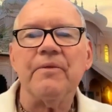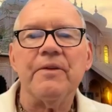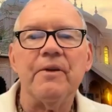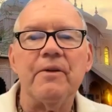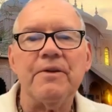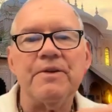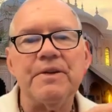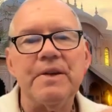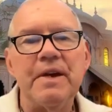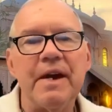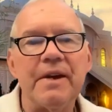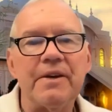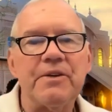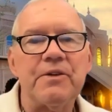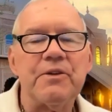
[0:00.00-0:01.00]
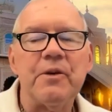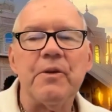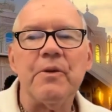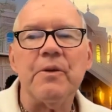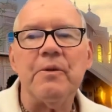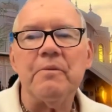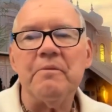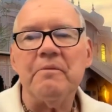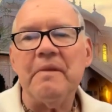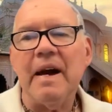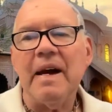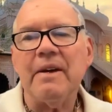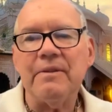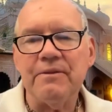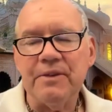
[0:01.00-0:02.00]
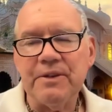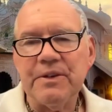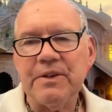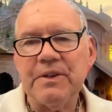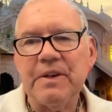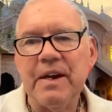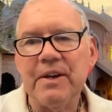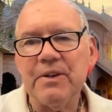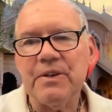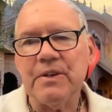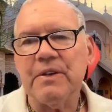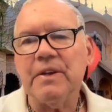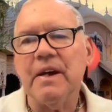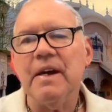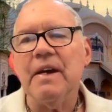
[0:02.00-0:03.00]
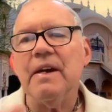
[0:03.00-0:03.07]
So it's the external manifestation